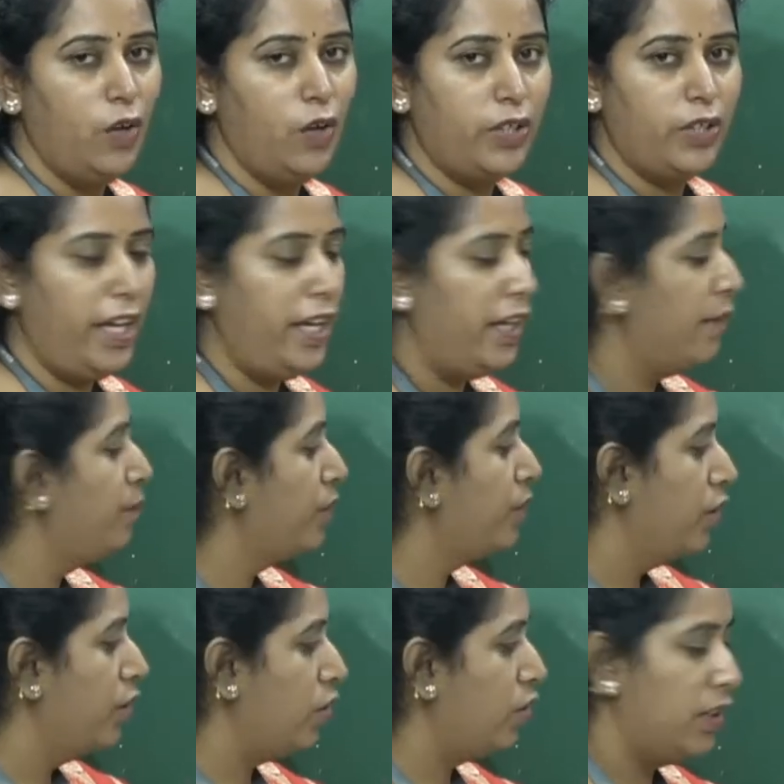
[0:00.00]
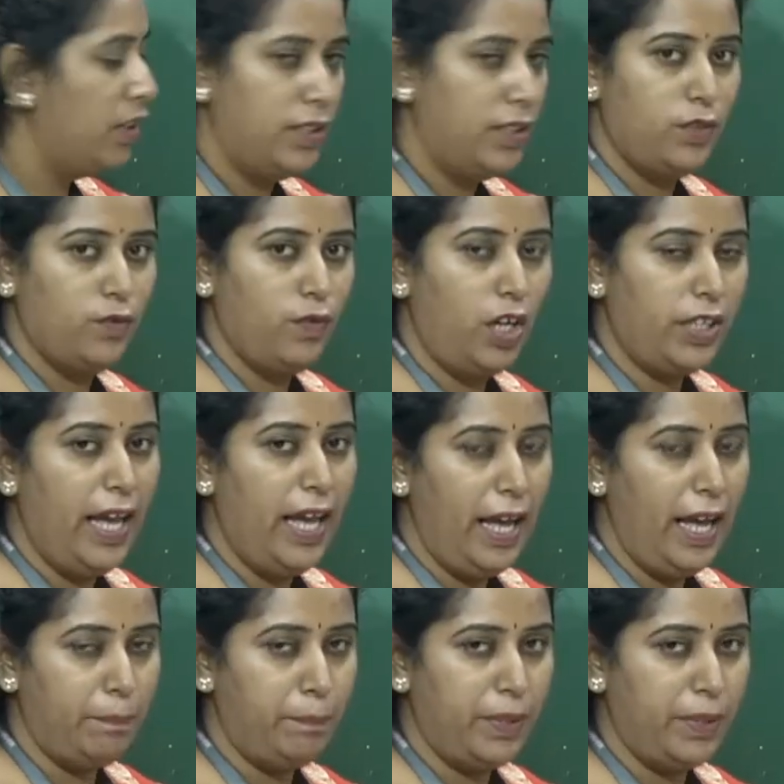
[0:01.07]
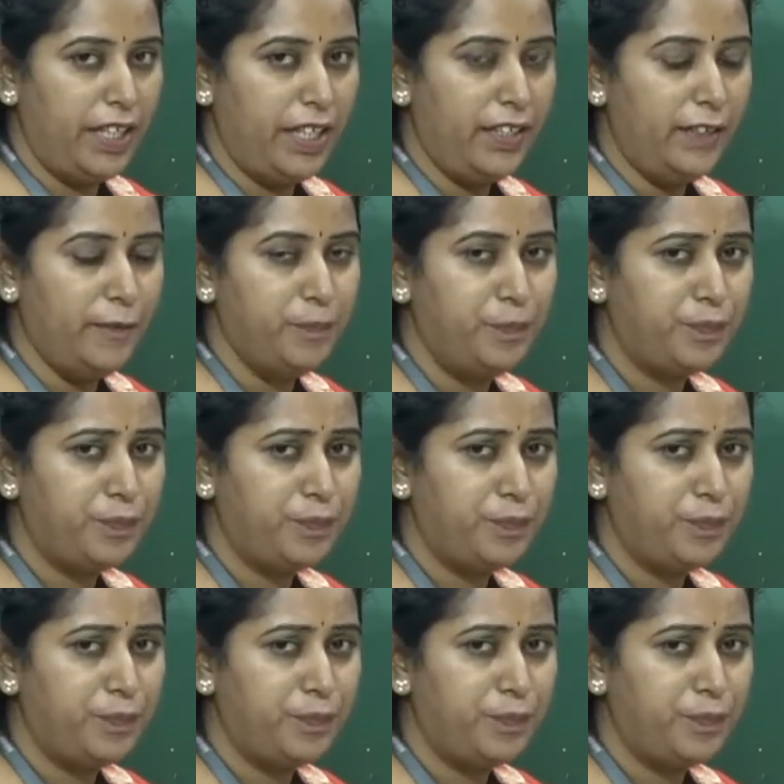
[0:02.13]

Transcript: Okay, so this is what happening.